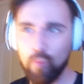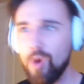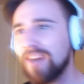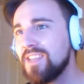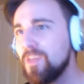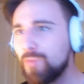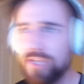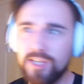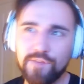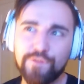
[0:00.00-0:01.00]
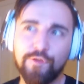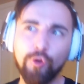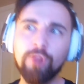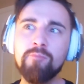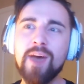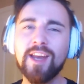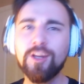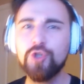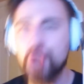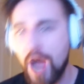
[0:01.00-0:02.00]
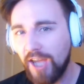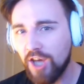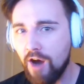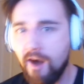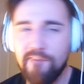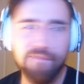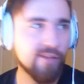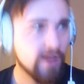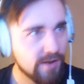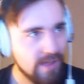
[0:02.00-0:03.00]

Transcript: YTP Full Metal Jackoff.